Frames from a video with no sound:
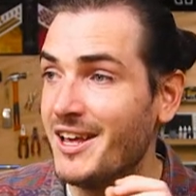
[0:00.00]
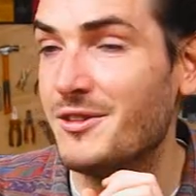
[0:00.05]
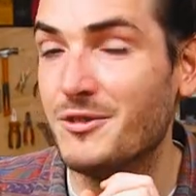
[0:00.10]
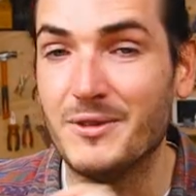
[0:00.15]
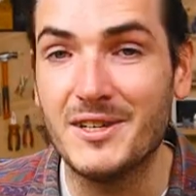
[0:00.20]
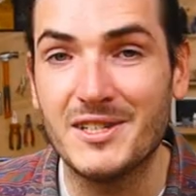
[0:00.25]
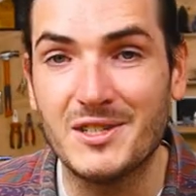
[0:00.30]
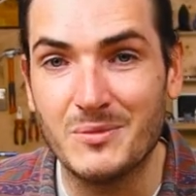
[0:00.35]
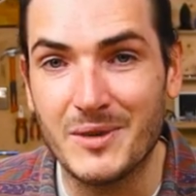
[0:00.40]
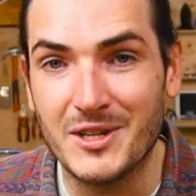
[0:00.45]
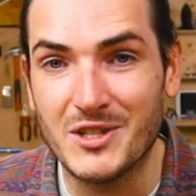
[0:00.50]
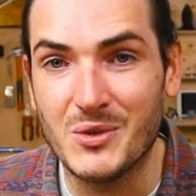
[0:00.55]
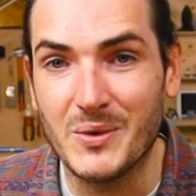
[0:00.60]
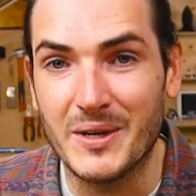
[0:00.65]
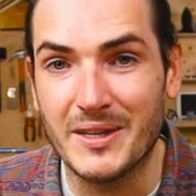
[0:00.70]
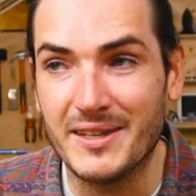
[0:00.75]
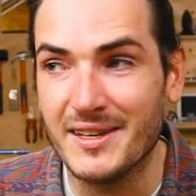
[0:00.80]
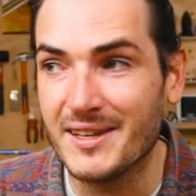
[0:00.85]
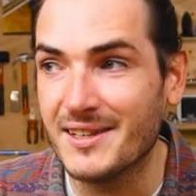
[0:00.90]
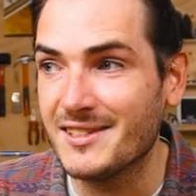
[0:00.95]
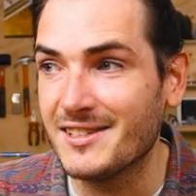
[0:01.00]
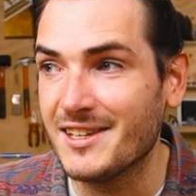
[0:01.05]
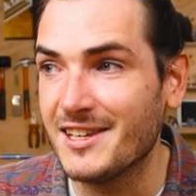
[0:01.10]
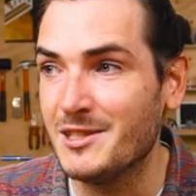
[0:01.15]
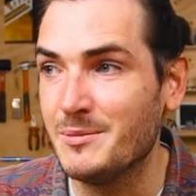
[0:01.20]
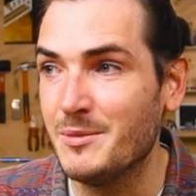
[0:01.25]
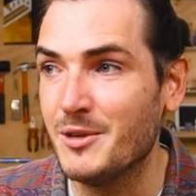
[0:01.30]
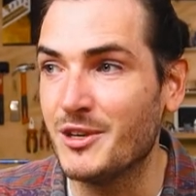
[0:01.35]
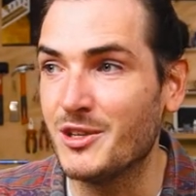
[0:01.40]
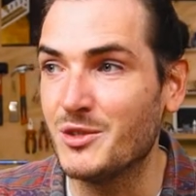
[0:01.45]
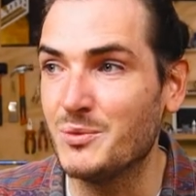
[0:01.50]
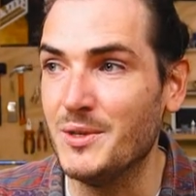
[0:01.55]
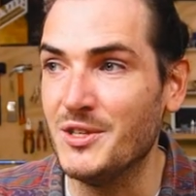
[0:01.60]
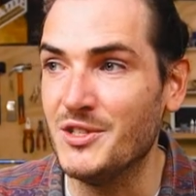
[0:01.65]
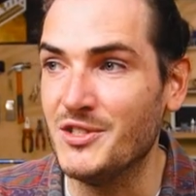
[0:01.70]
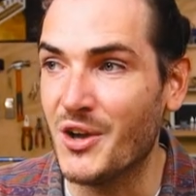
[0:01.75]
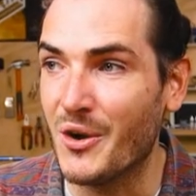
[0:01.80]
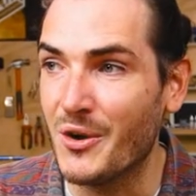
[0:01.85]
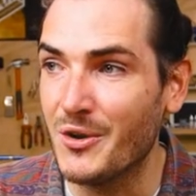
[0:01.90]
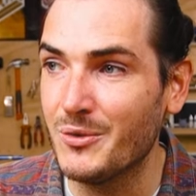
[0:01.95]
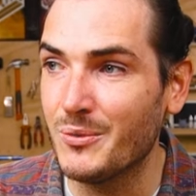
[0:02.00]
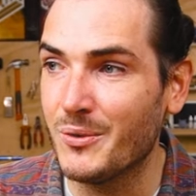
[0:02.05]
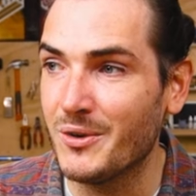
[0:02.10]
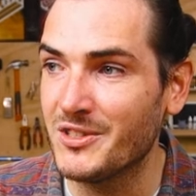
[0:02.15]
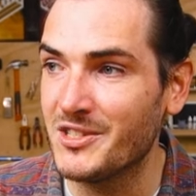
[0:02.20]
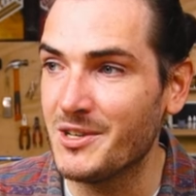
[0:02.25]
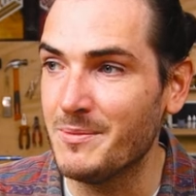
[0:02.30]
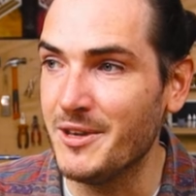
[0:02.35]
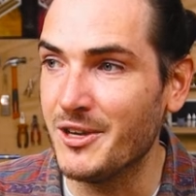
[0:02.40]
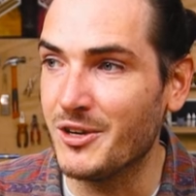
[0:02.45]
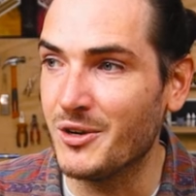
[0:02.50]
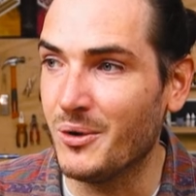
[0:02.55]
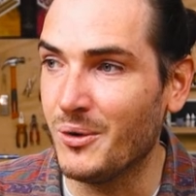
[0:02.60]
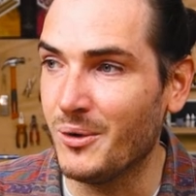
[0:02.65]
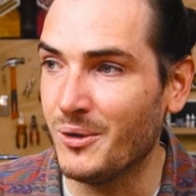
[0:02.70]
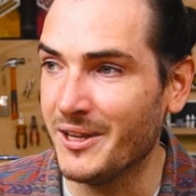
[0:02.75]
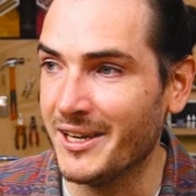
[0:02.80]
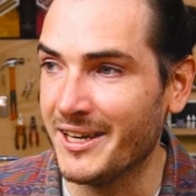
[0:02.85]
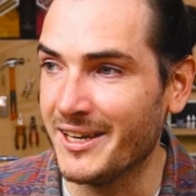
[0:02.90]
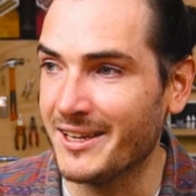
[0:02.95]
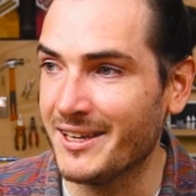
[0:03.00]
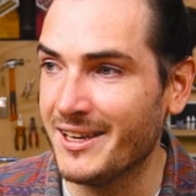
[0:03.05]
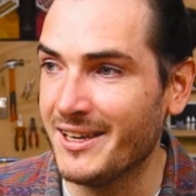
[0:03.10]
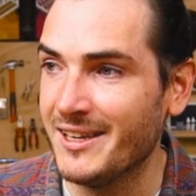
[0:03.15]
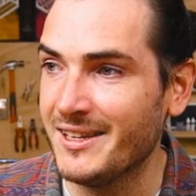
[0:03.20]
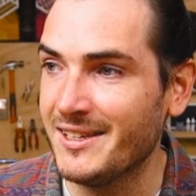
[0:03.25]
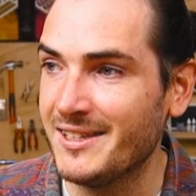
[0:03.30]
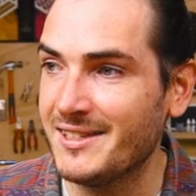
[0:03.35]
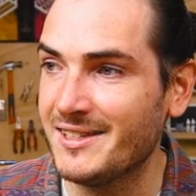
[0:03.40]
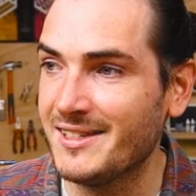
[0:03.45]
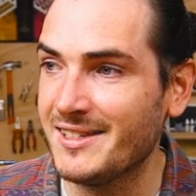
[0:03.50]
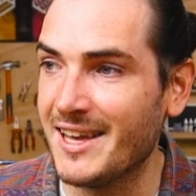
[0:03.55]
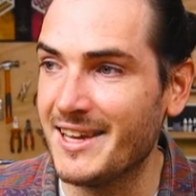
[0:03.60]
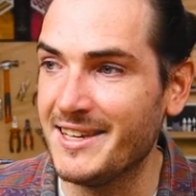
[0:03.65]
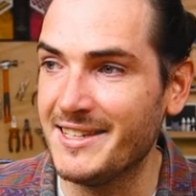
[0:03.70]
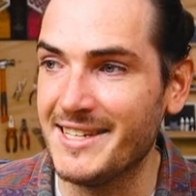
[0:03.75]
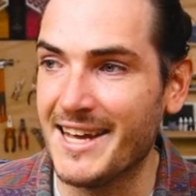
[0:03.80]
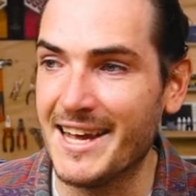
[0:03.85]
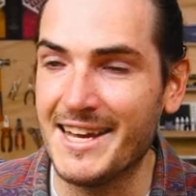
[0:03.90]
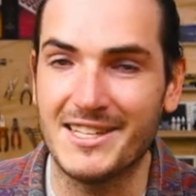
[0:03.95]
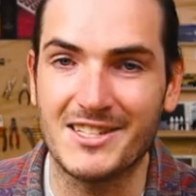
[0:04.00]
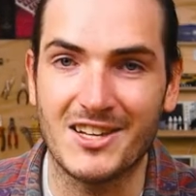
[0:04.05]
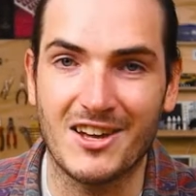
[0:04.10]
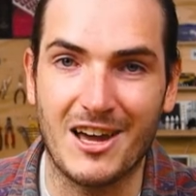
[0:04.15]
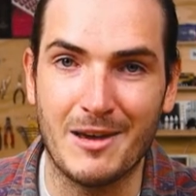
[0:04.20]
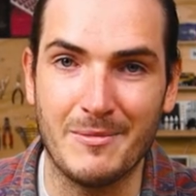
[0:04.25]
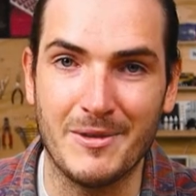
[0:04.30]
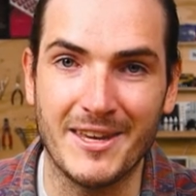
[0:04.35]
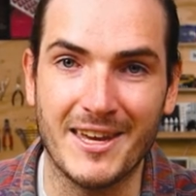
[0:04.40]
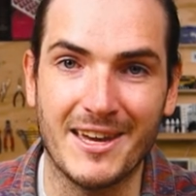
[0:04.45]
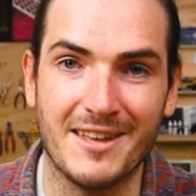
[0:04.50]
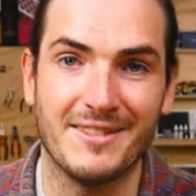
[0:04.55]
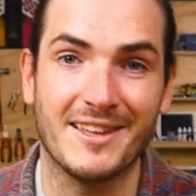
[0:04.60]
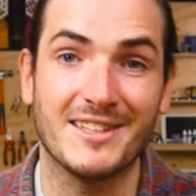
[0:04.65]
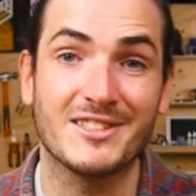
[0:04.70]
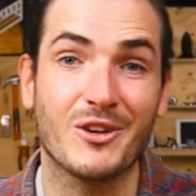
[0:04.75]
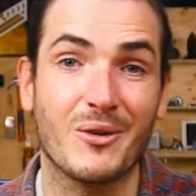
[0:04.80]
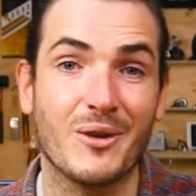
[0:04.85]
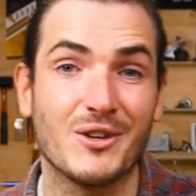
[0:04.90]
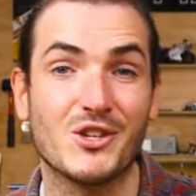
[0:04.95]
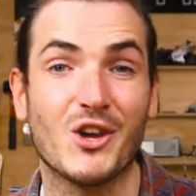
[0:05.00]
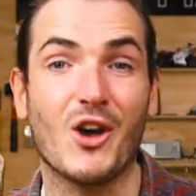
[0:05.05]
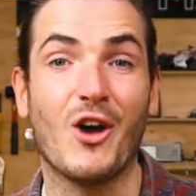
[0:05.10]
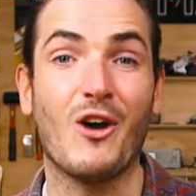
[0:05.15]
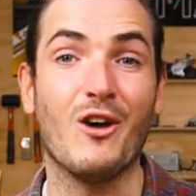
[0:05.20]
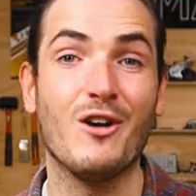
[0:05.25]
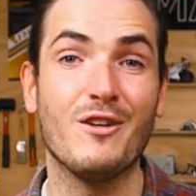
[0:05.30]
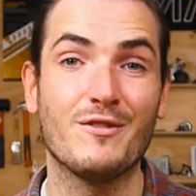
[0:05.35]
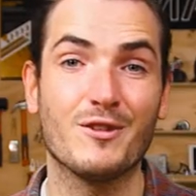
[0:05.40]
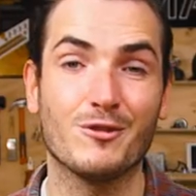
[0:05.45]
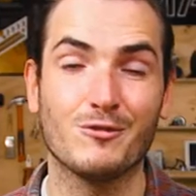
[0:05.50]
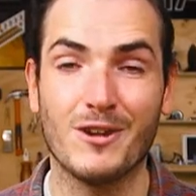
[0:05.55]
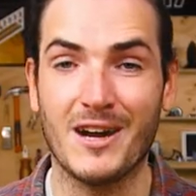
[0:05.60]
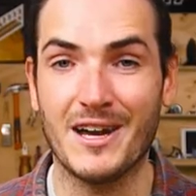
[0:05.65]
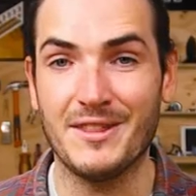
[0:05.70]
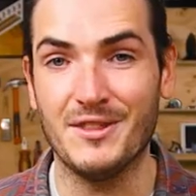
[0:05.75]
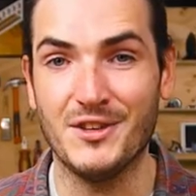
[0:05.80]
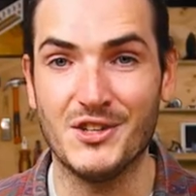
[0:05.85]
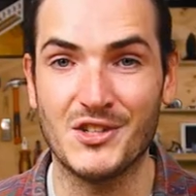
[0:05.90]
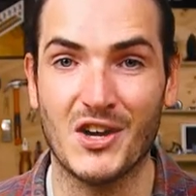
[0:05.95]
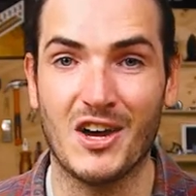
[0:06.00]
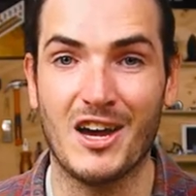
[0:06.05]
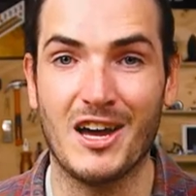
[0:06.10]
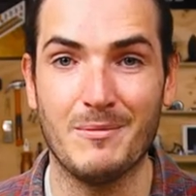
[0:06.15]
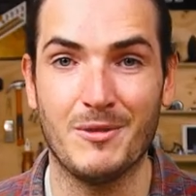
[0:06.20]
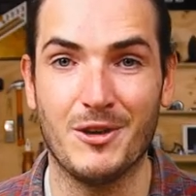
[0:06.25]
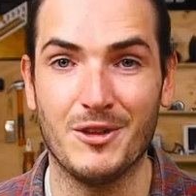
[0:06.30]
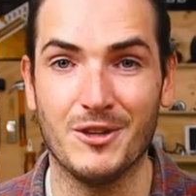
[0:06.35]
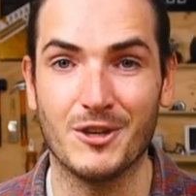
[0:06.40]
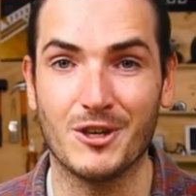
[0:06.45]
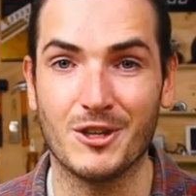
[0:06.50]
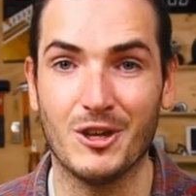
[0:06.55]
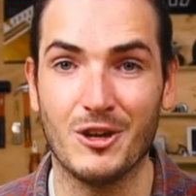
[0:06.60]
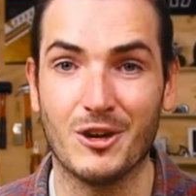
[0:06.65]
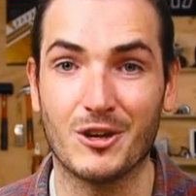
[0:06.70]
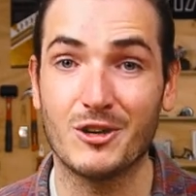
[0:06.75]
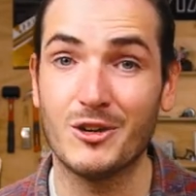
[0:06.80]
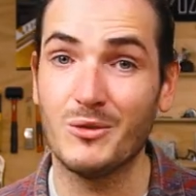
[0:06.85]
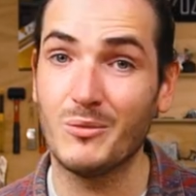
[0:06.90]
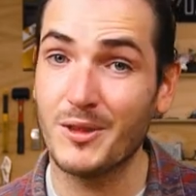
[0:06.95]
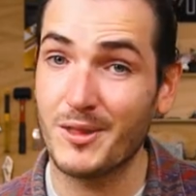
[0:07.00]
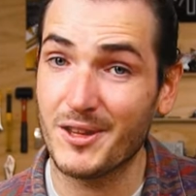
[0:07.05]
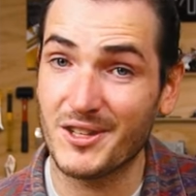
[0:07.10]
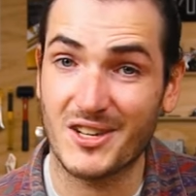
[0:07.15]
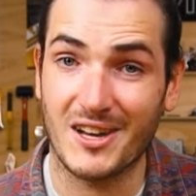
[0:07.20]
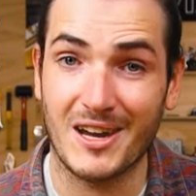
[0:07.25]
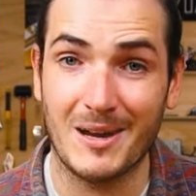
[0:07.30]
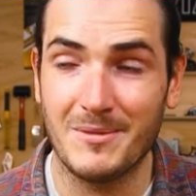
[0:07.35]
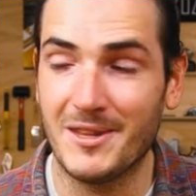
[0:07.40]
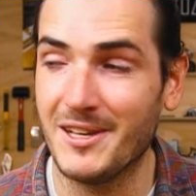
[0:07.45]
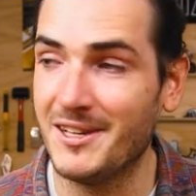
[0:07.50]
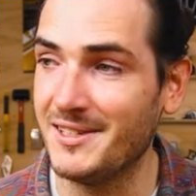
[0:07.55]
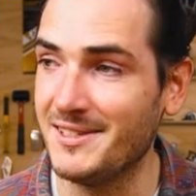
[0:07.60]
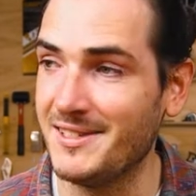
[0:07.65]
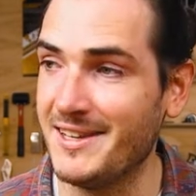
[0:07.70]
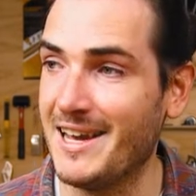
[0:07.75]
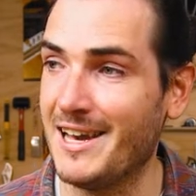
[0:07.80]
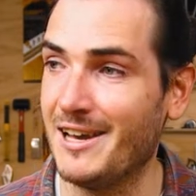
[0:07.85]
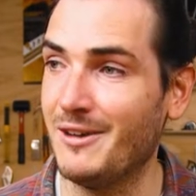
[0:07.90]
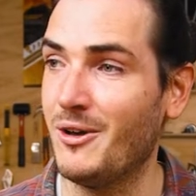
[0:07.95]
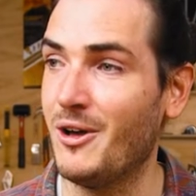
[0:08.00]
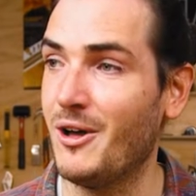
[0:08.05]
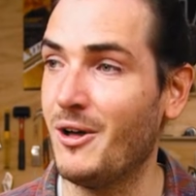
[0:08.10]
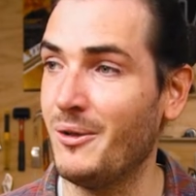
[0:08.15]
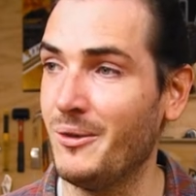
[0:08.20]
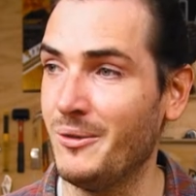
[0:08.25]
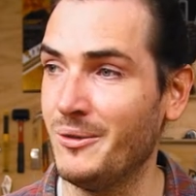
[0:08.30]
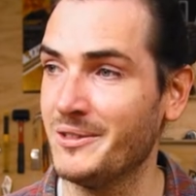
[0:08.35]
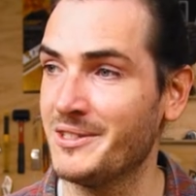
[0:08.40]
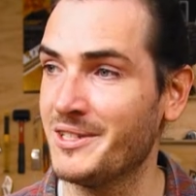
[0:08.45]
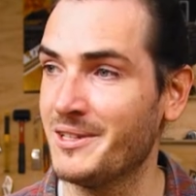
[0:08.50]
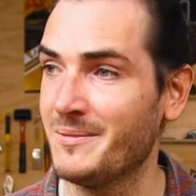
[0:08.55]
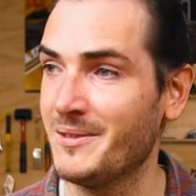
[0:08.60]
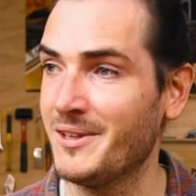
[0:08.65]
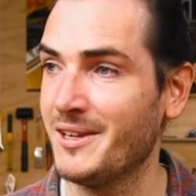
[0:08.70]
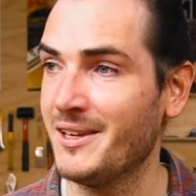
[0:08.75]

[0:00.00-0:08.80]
The reason we're doing this is because we don't want to be calling set date time again. That's going to override the time on the clock with a time that is now old.